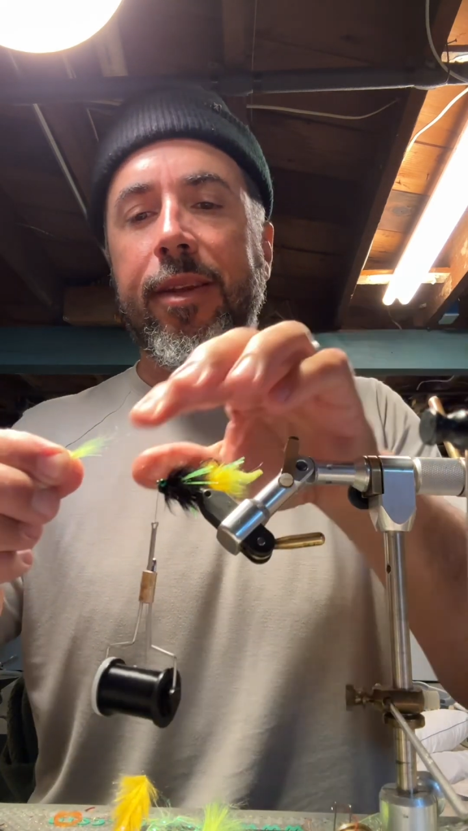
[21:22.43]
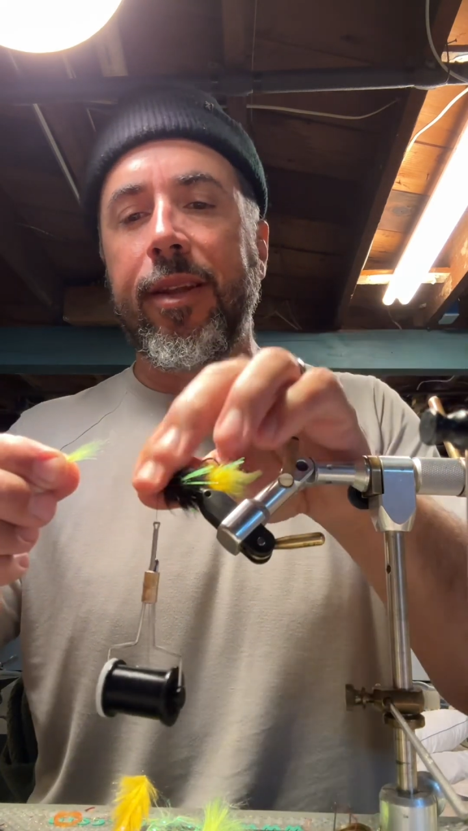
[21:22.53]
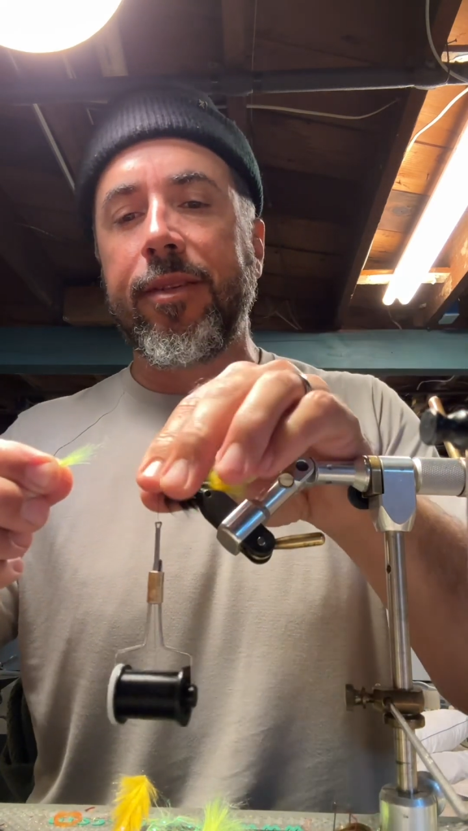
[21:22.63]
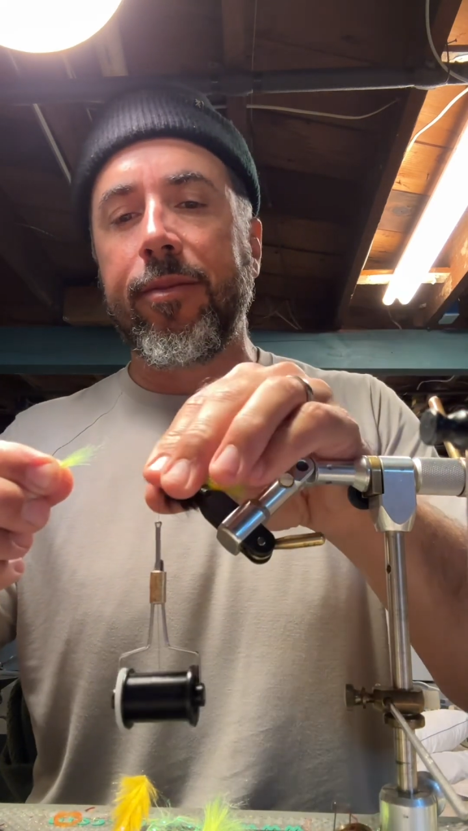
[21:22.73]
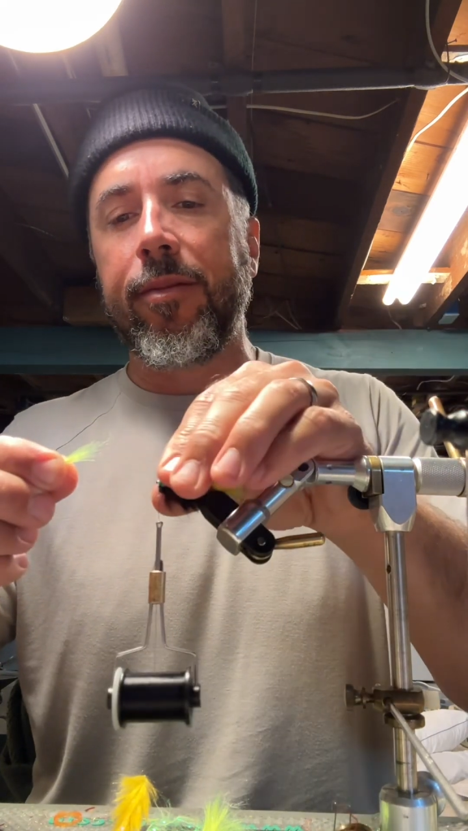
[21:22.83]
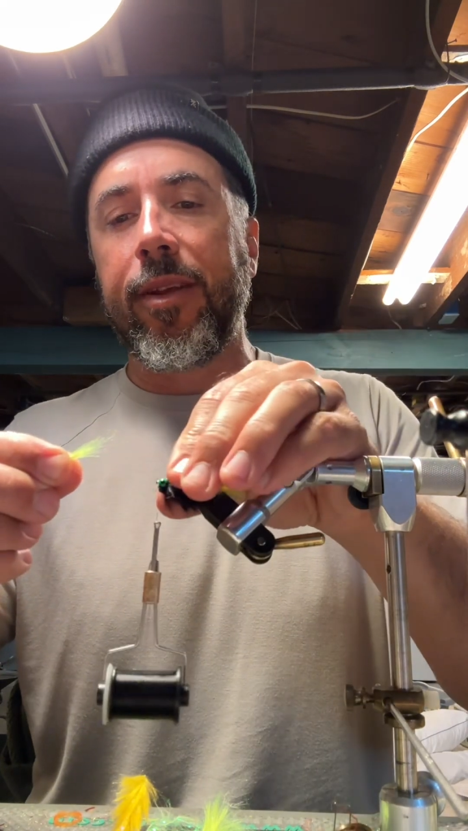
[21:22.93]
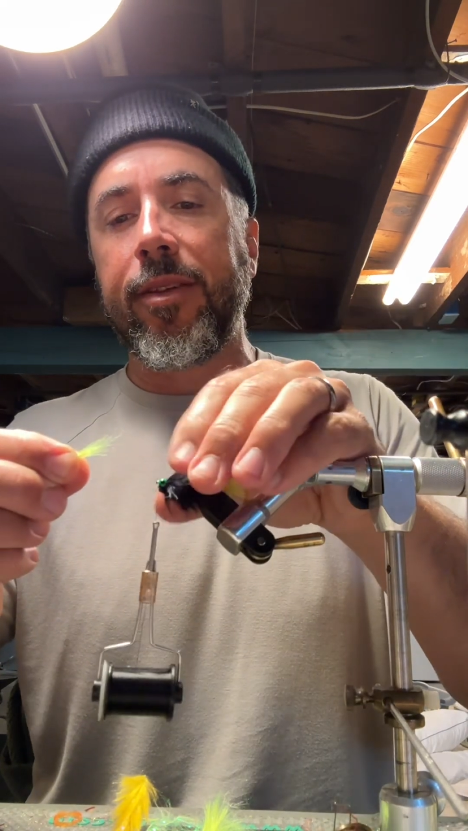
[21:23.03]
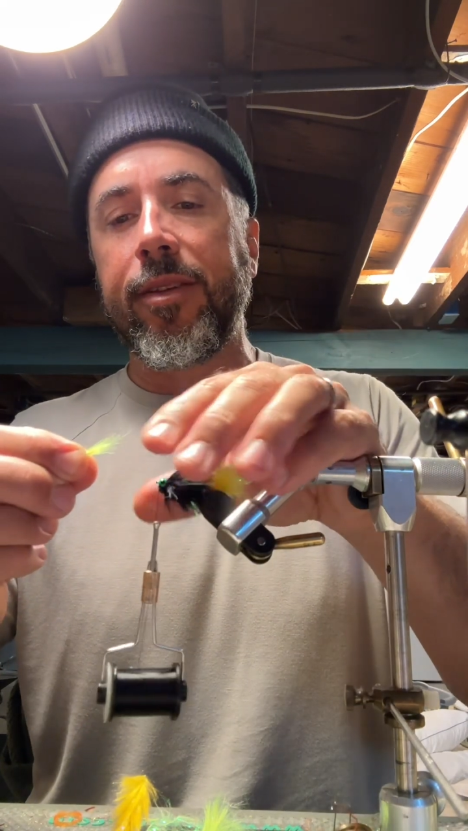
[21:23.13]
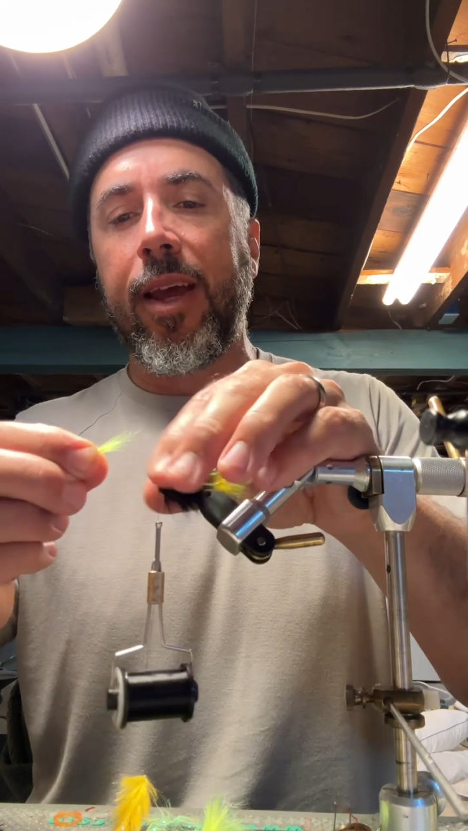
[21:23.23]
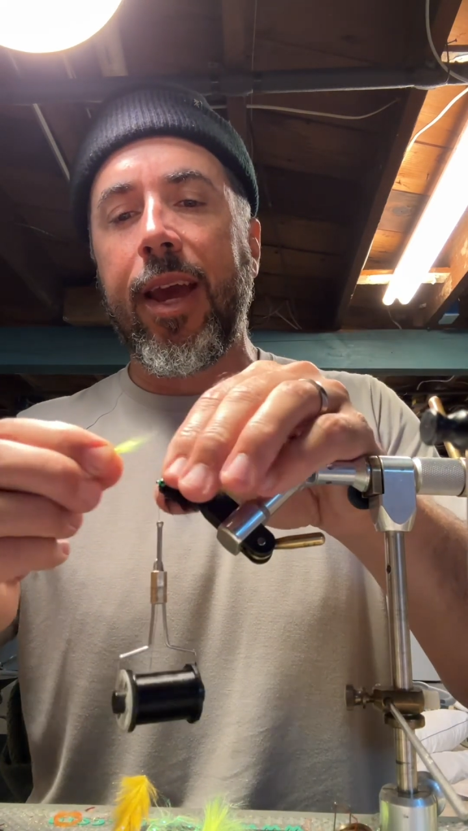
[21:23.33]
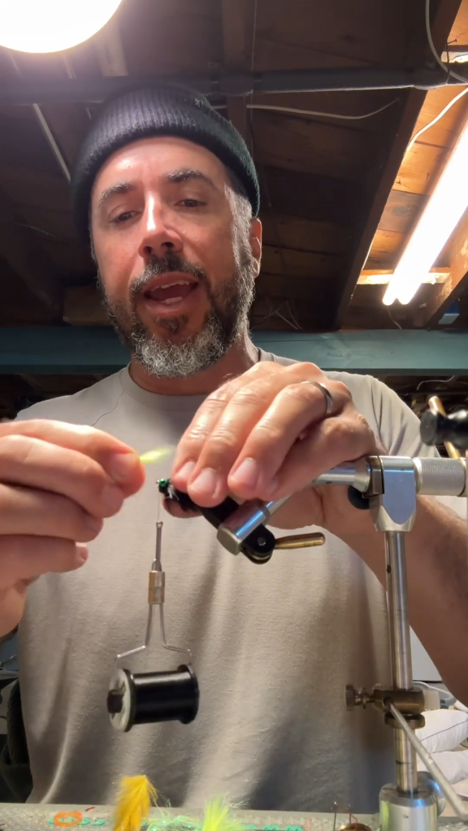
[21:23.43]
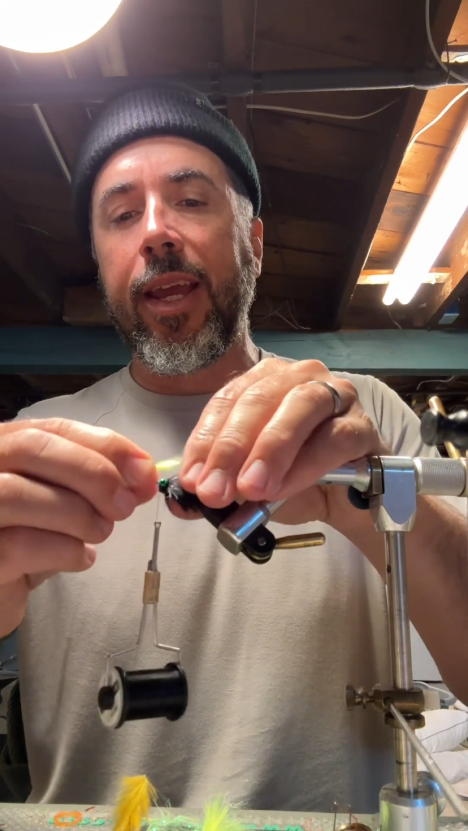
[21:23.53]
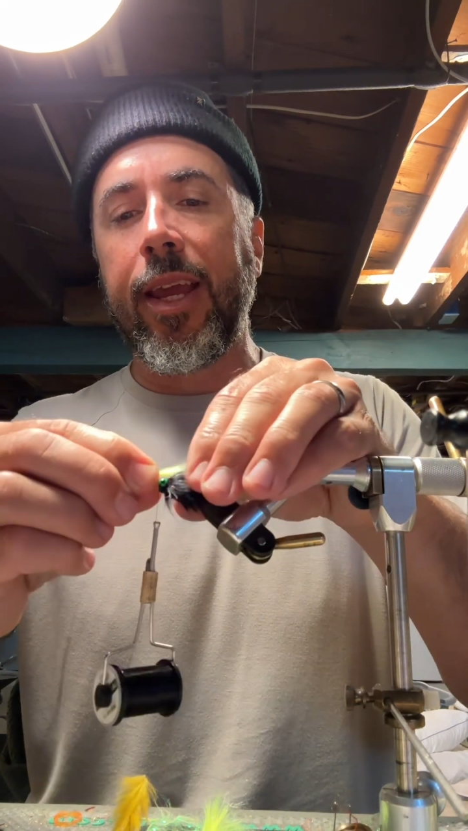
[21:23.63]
and it's tying